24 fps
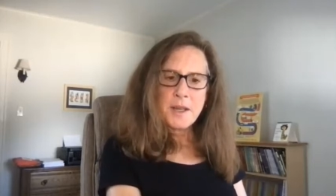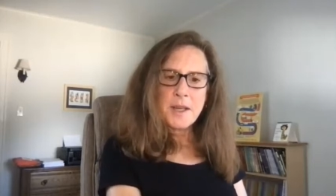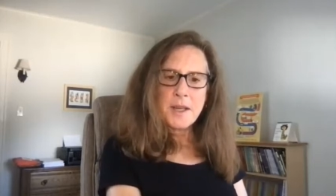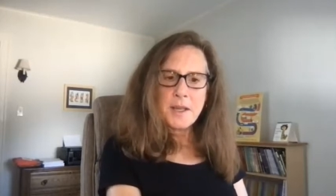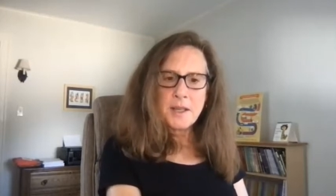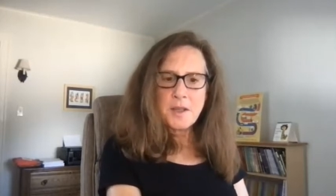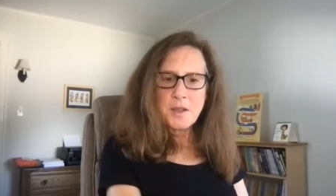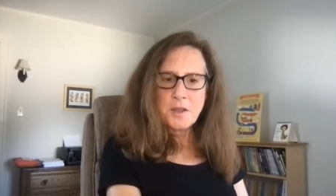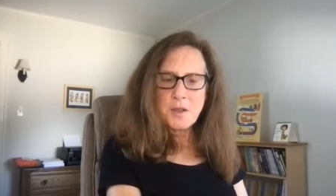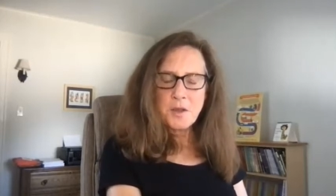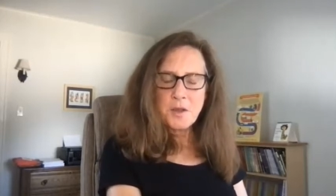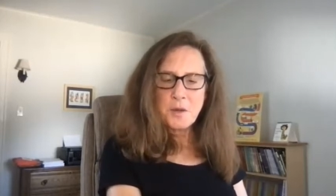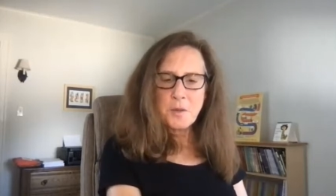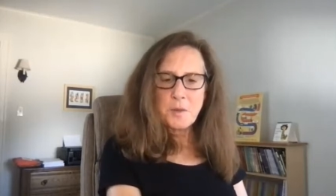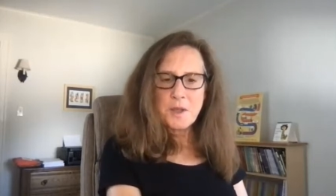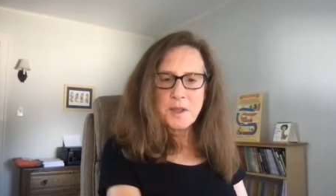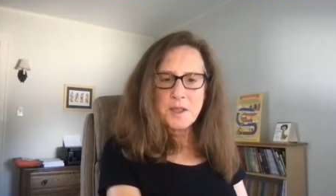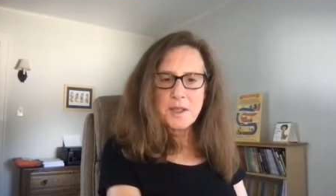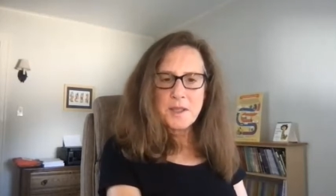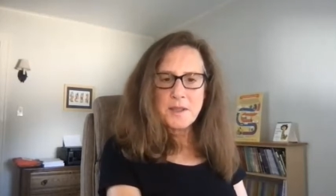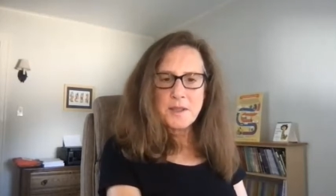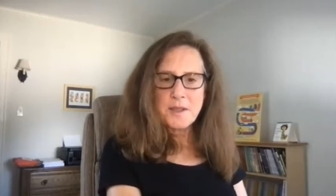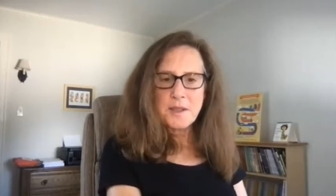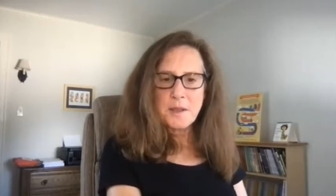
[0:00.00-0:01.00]
issue with
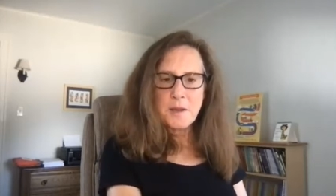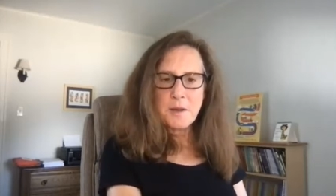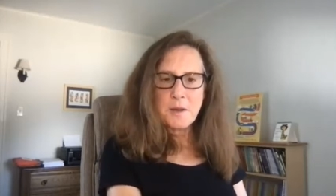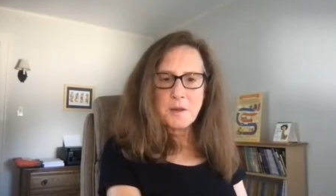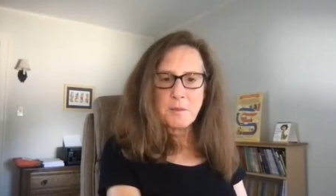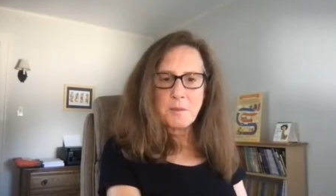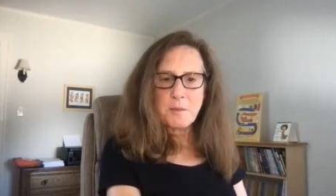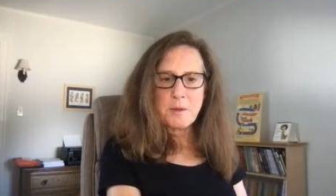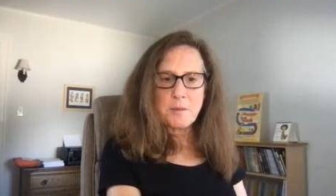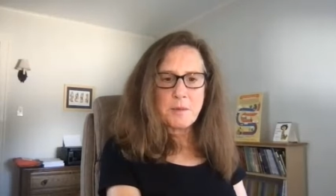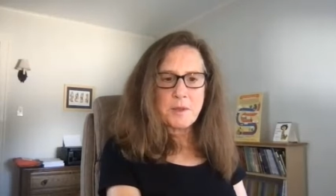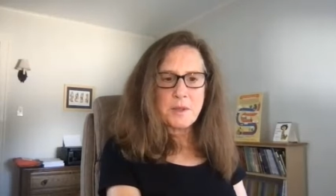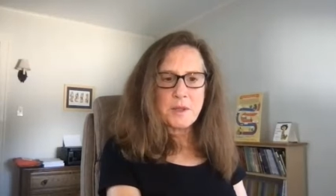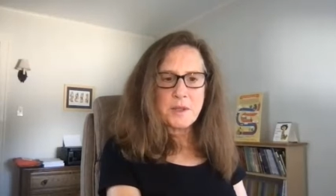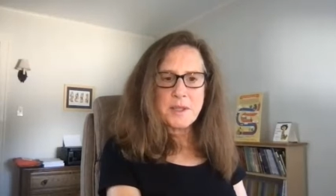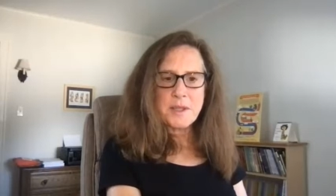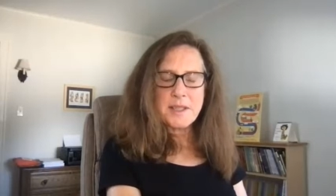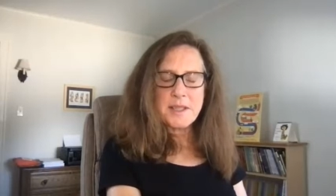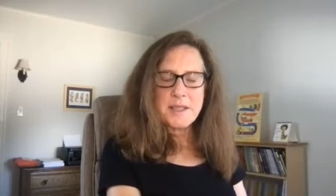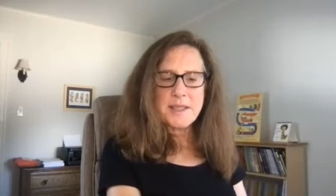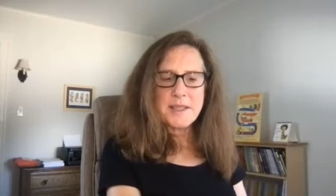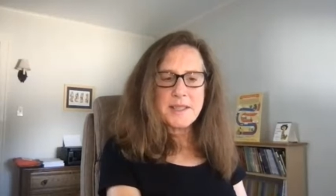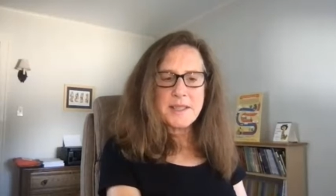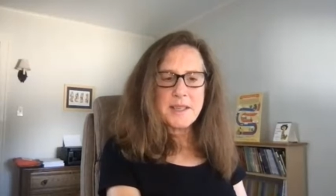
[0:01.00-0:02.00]
these decodable
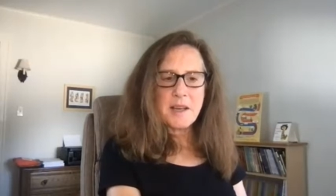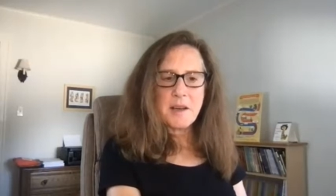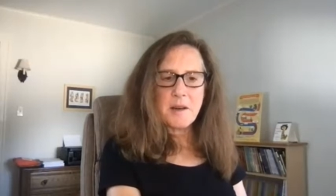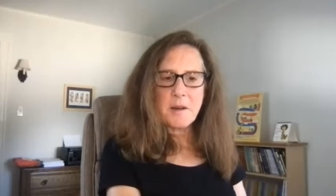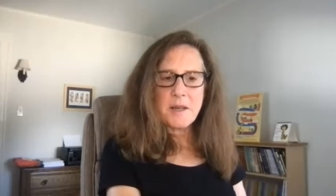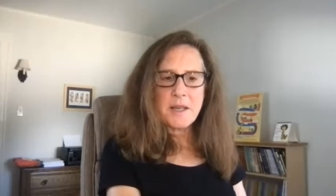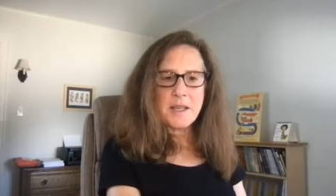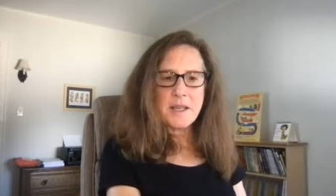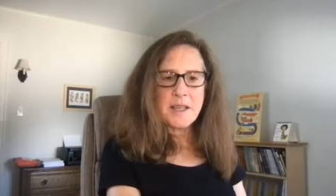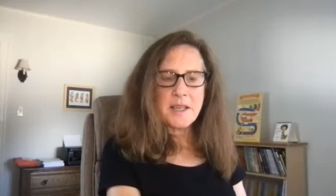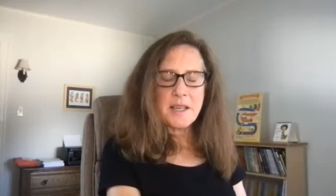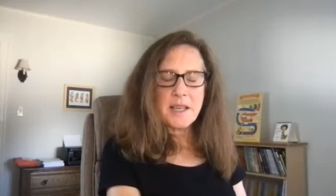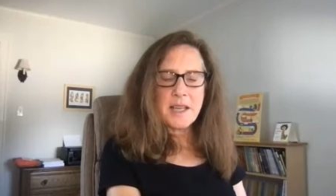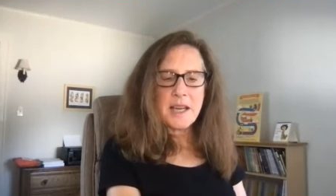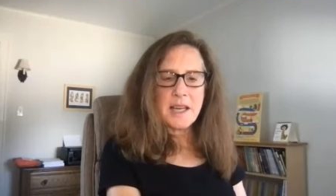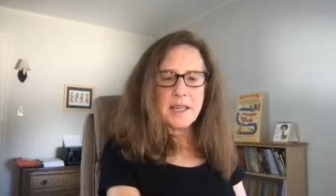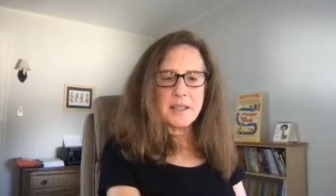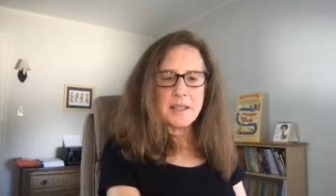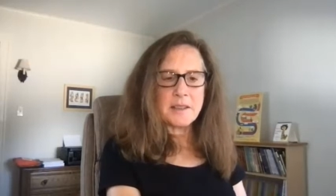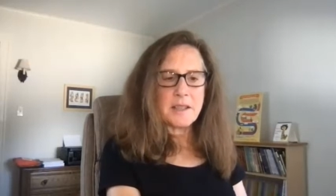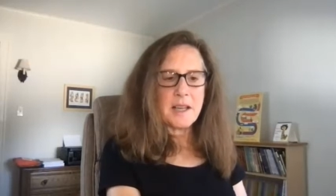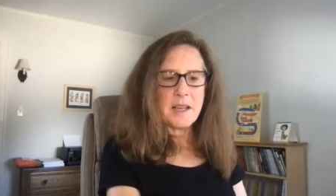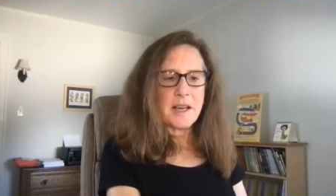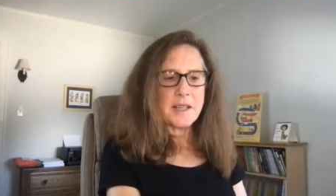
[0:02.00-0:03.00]
books. It's scary, the
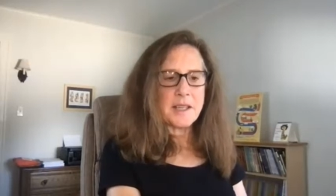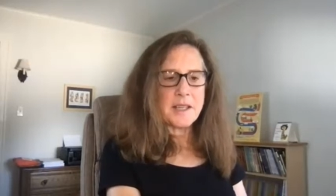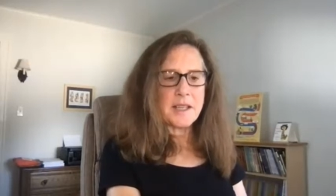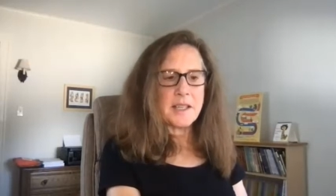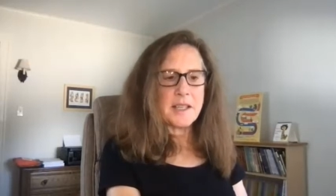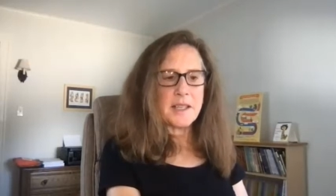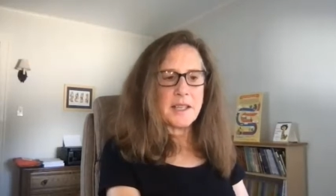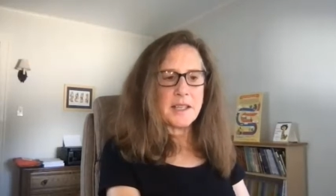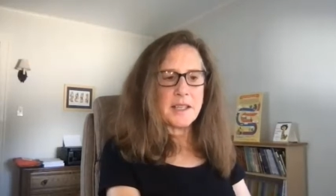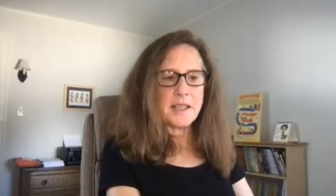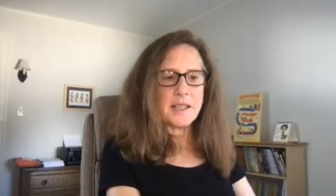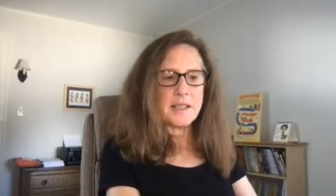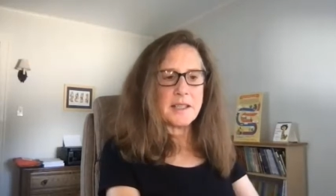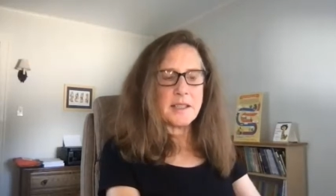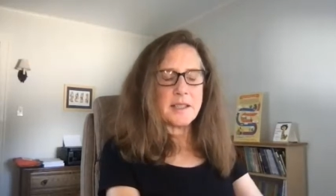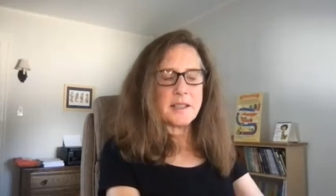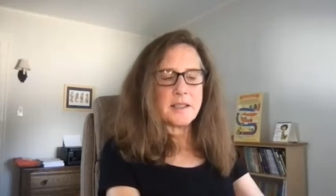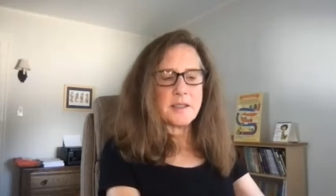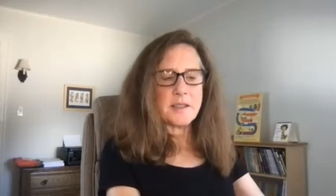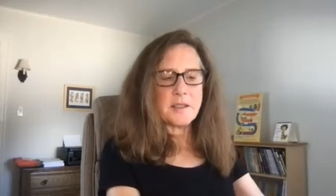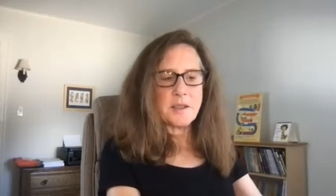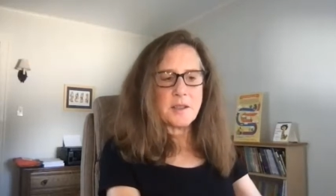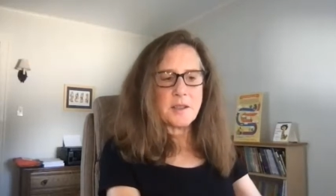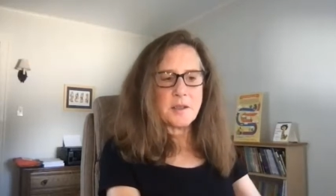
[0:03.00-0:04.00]
cataloging, getting it
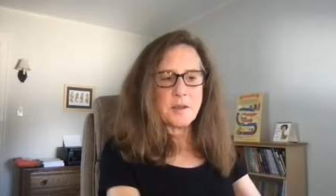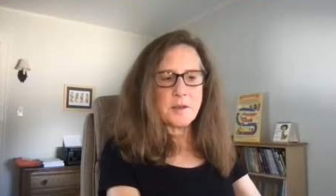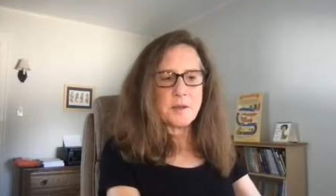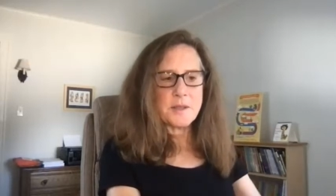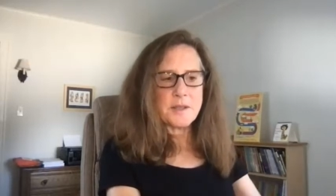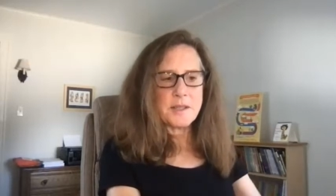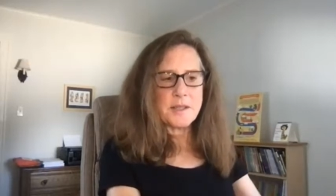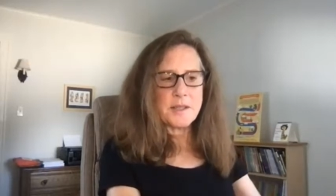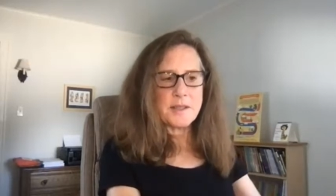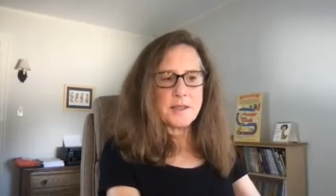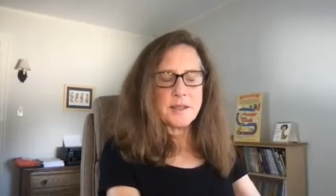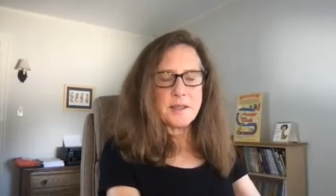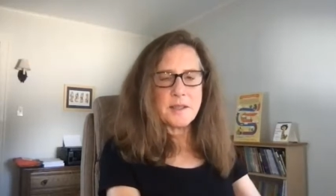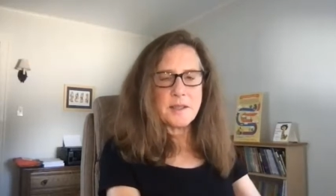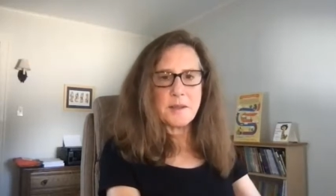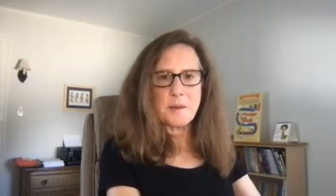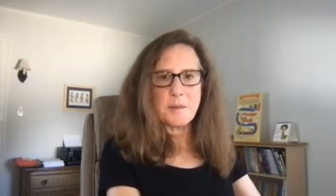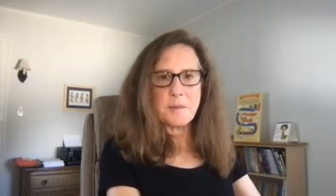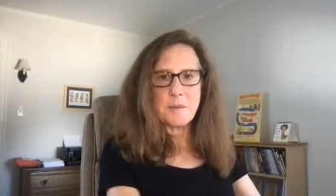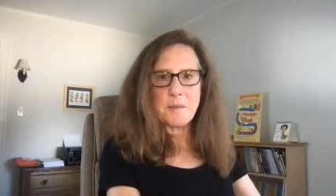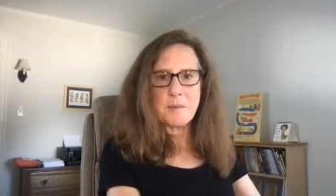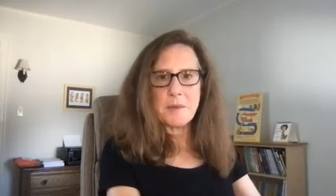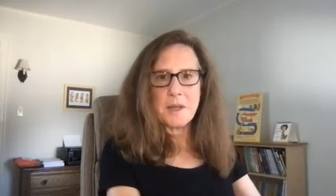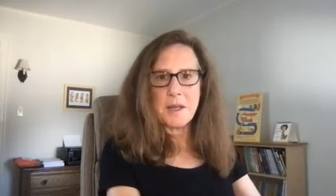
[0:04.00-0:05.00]
into your
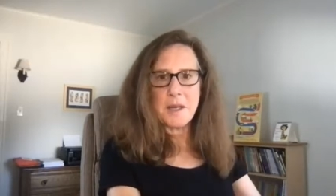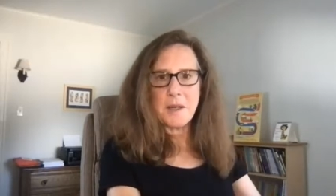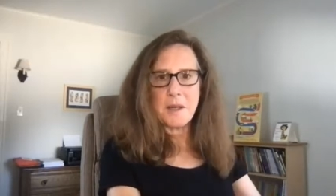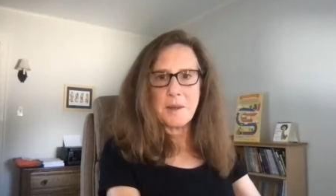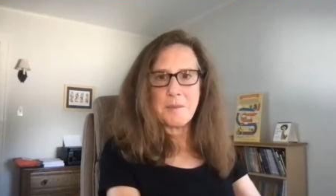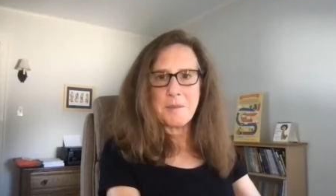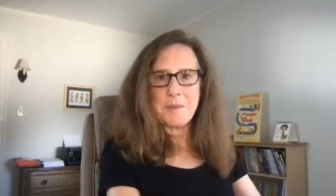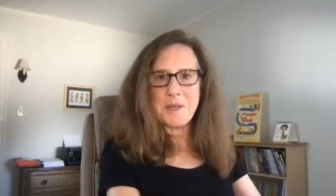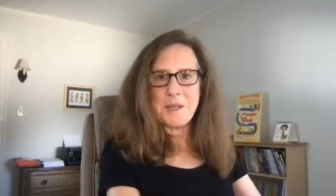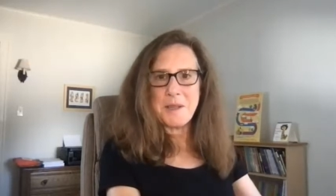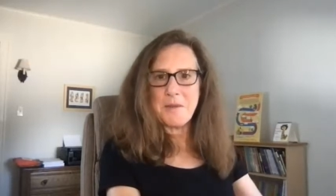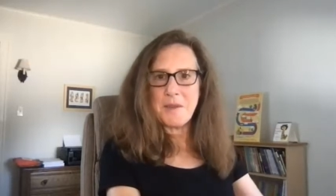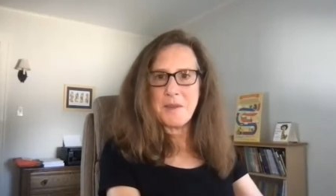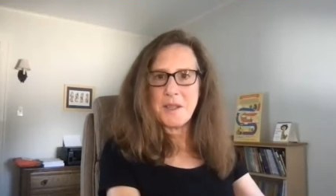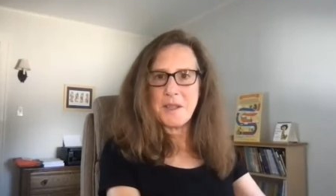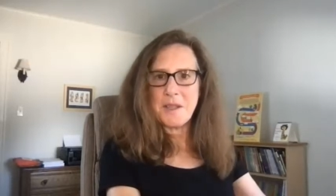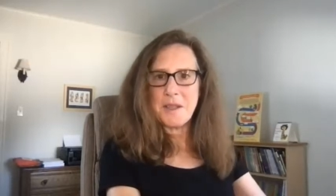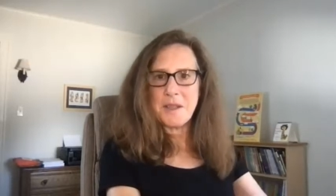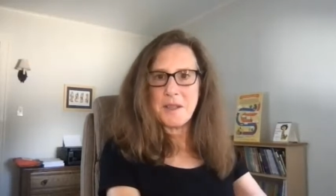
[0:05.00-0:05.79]
system, even